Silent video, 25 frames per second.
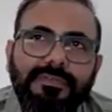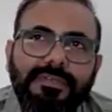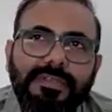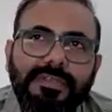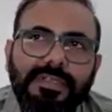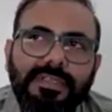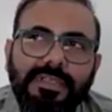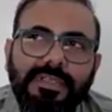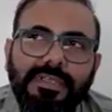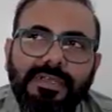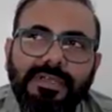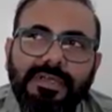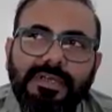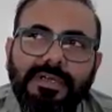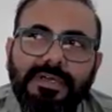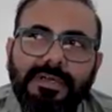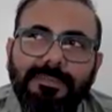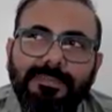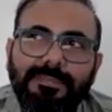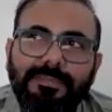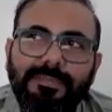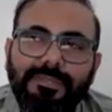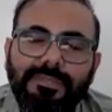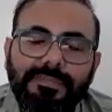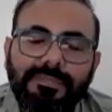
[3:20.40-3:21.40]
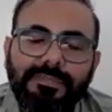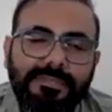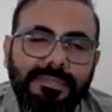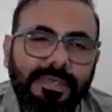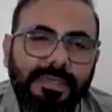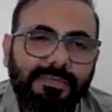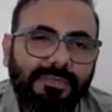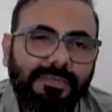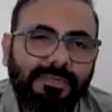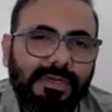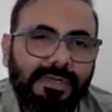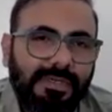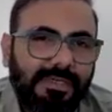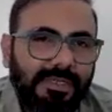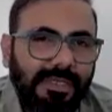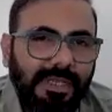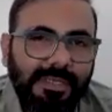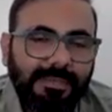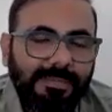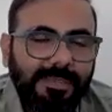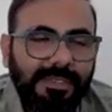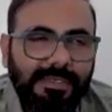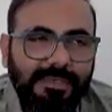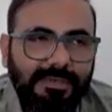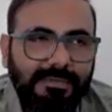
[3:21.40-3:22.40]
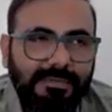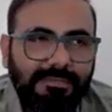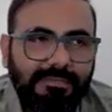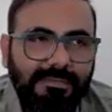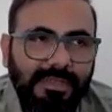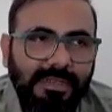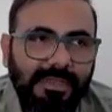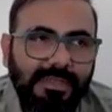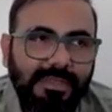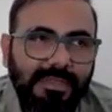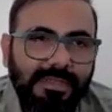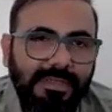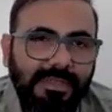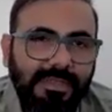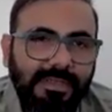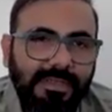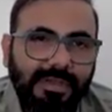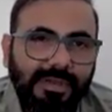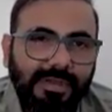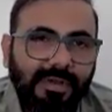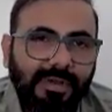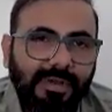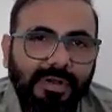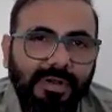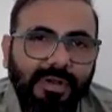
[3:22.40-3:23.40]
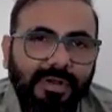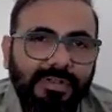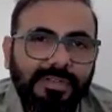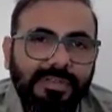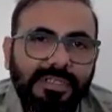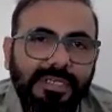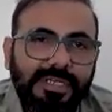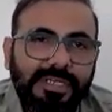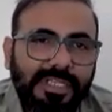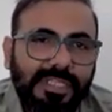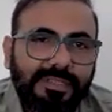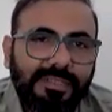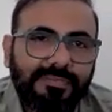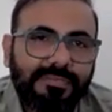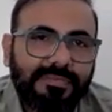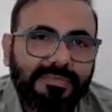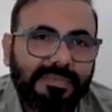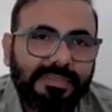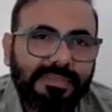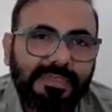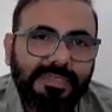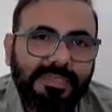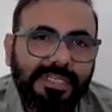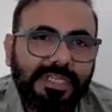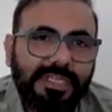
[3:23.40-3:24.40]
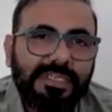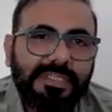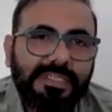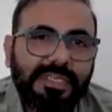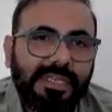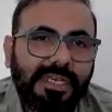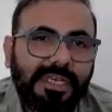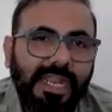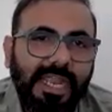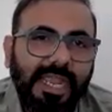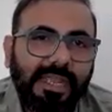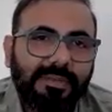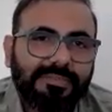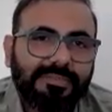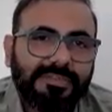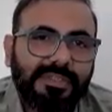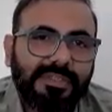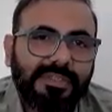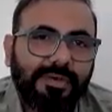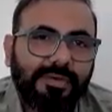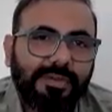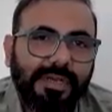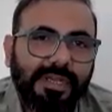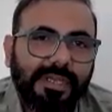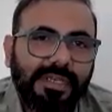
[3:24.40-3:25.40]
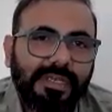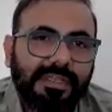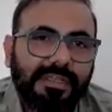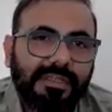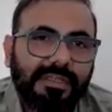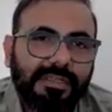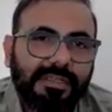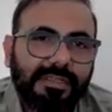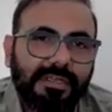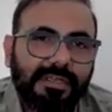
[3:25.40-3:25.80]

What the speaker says: see, the world. I mean, all the teams need their apps now, right?